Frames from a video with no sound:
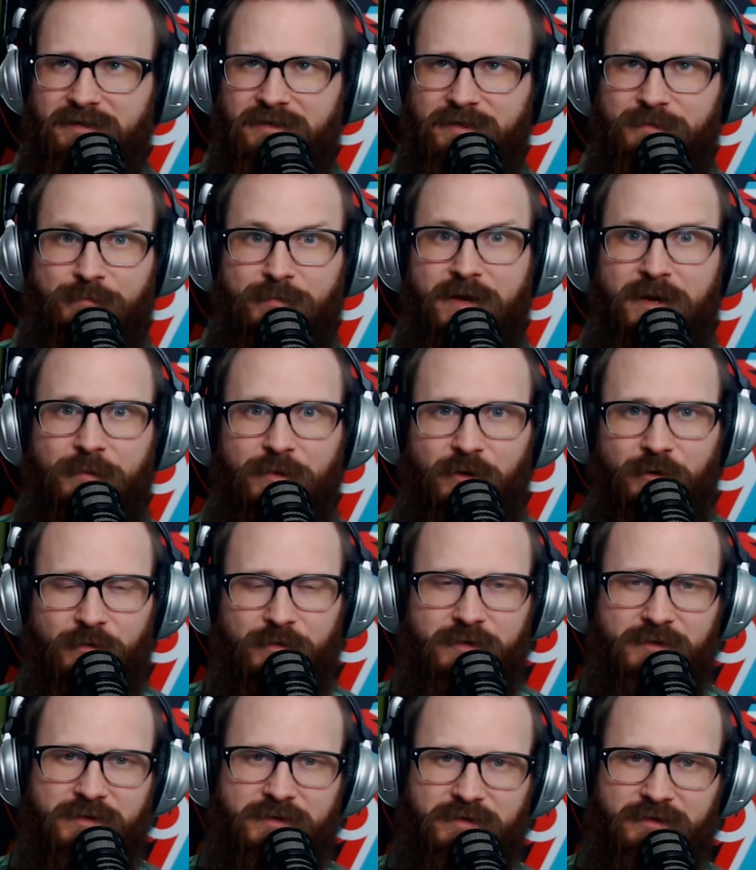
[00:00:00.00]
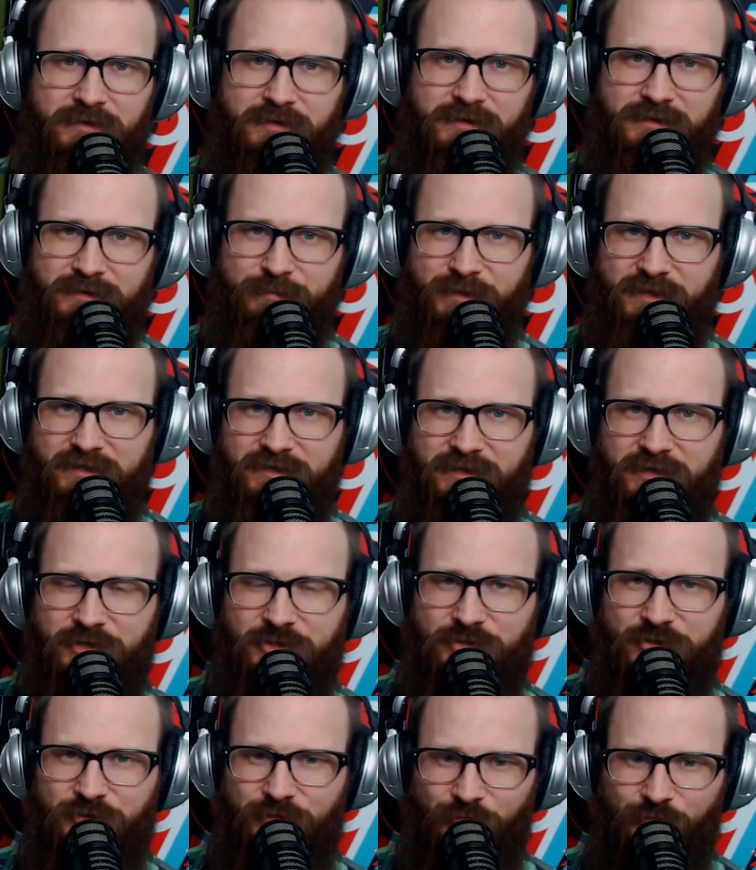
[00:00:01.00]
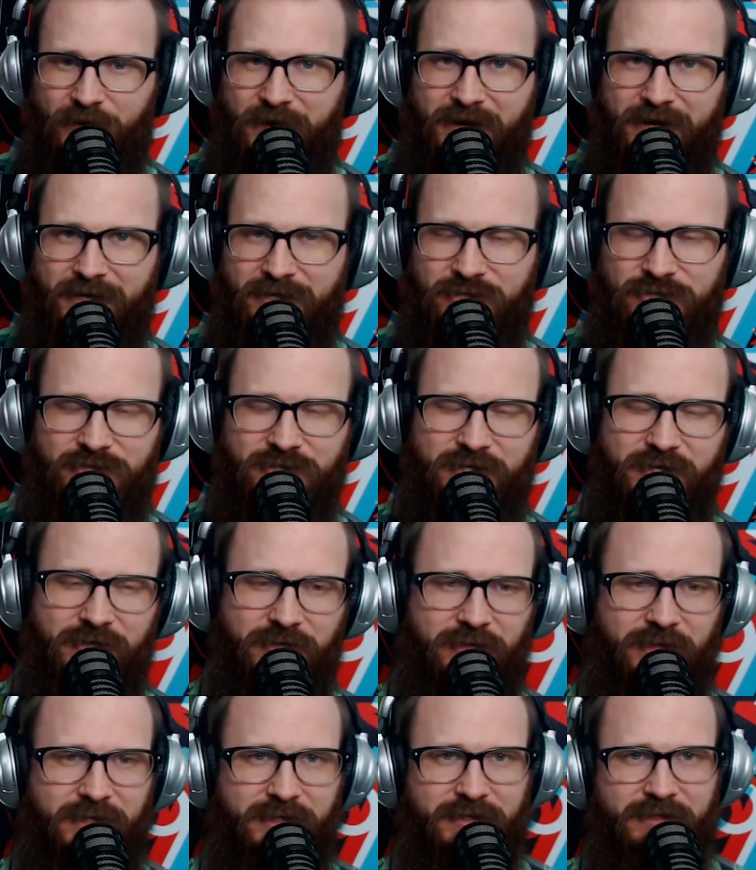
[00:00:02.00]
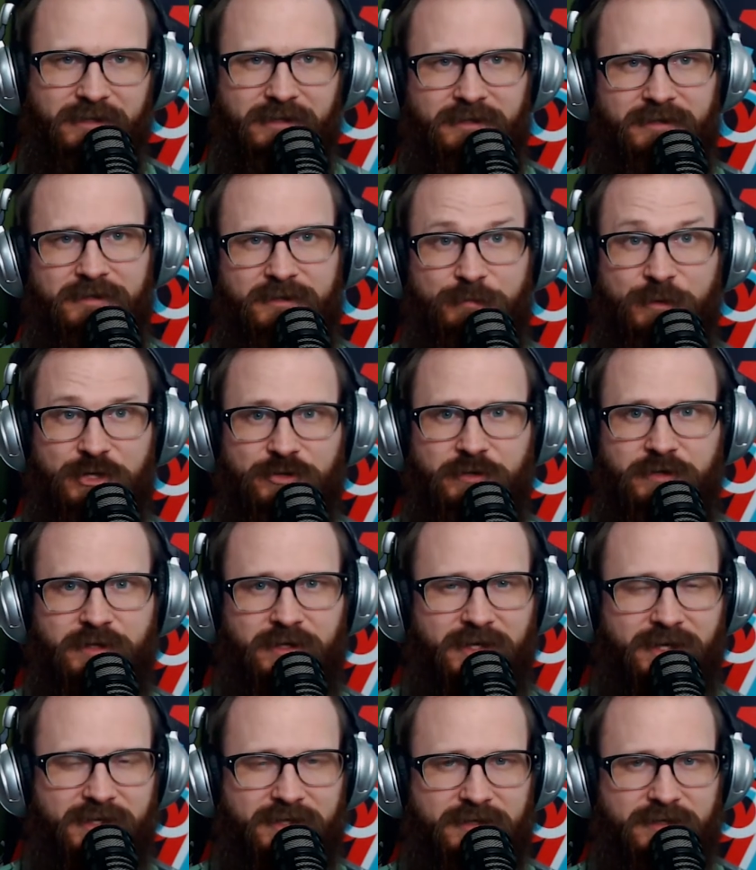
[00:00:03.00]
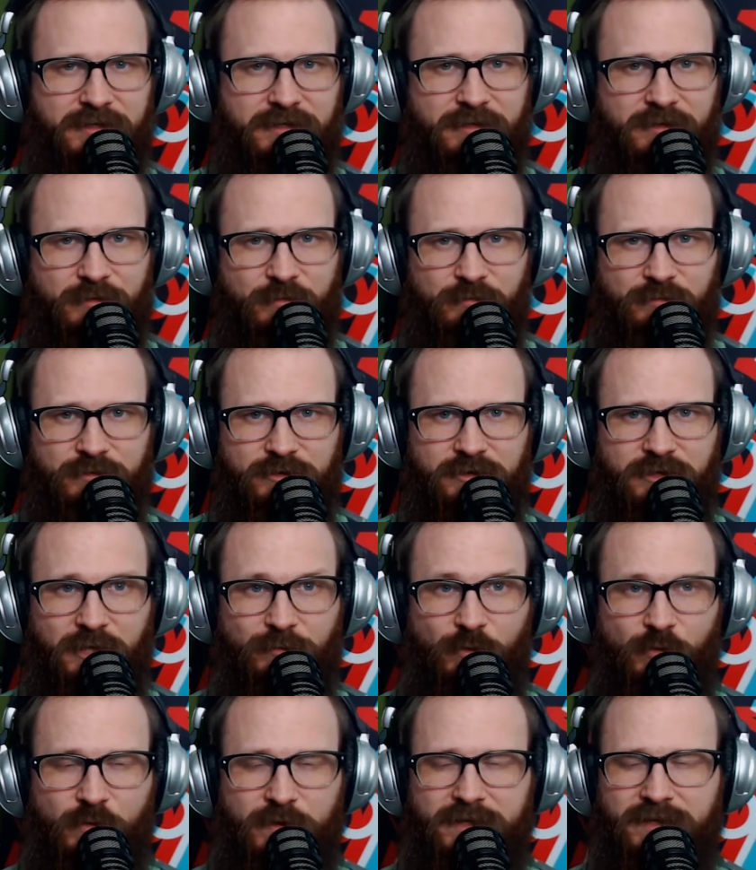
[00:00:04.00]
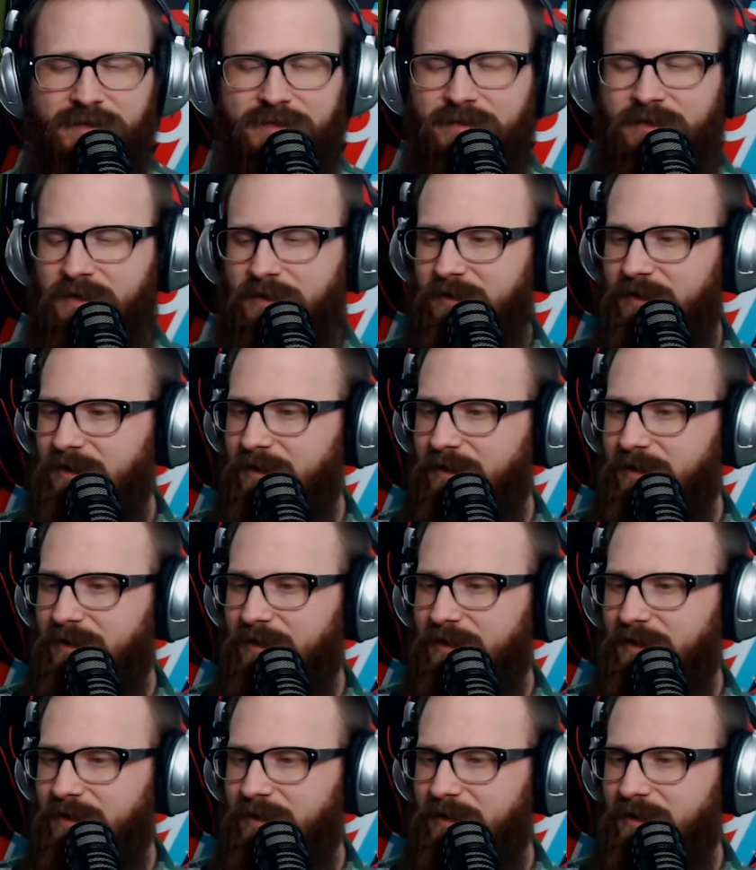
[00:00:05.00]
memo that's been such the rage here lately, and especially in the last couple weeks.